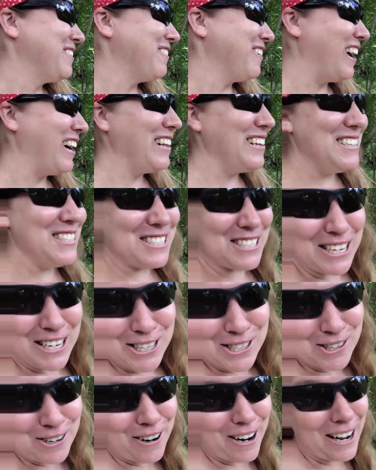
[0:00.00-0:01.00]
Riley's
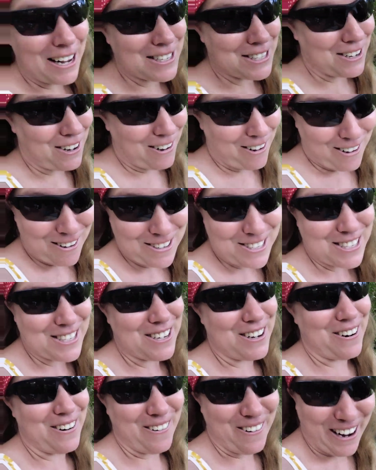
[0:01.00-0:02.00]
teacher has
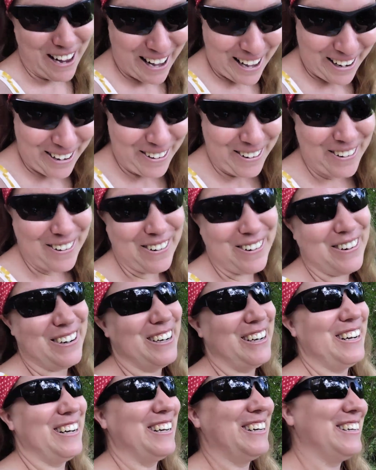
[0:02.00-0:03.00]
also had
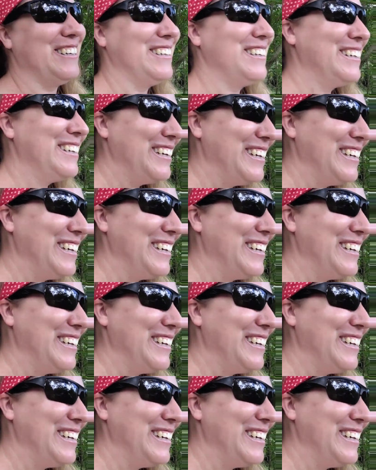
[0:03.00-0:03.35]
her